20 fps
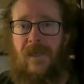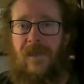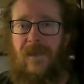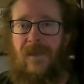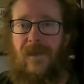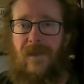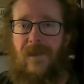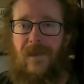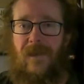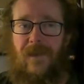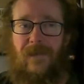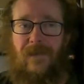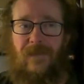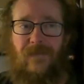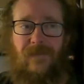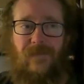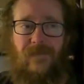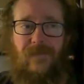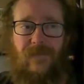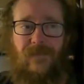
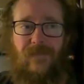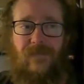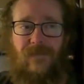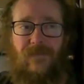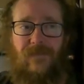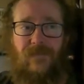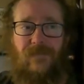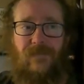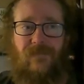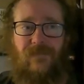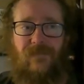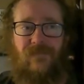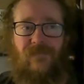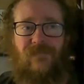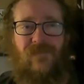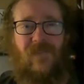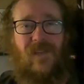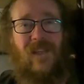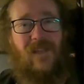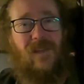
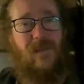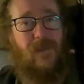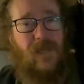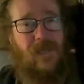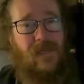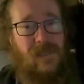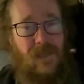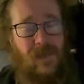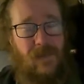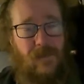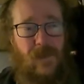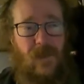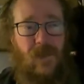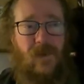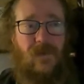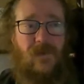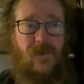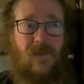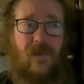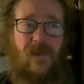In the meantime,
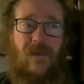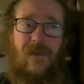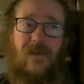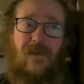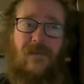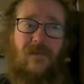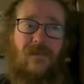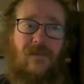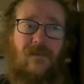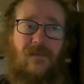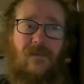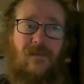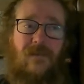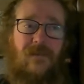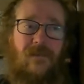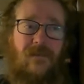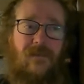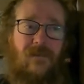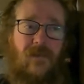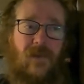though,
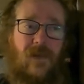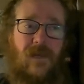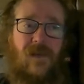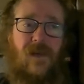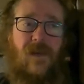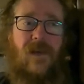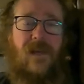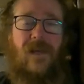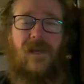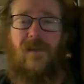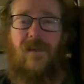we had gone ahead